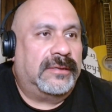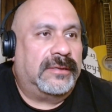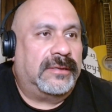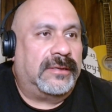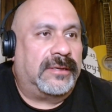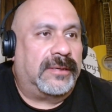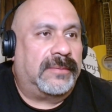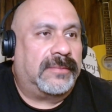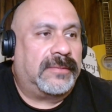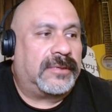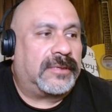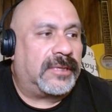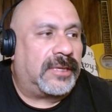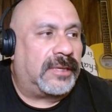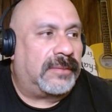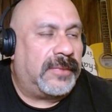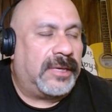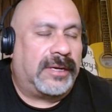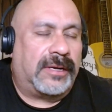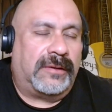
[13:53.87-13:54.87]
I'm just like,
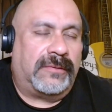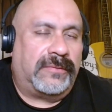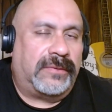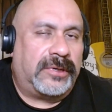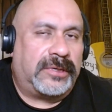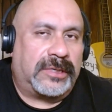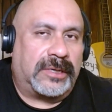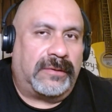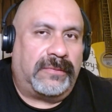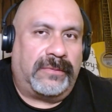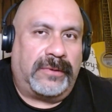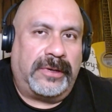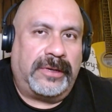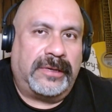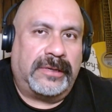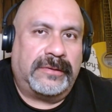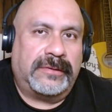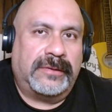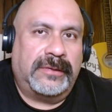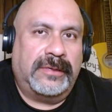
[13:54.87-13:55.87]
man, I wish I
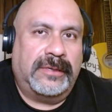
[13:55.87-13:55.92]
was.